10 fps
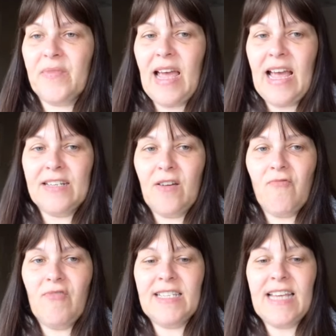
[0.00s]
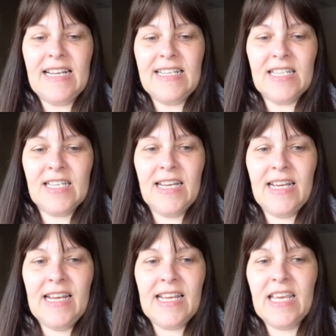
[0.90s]
And I resent
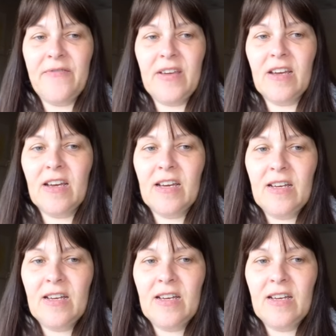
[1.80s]
giving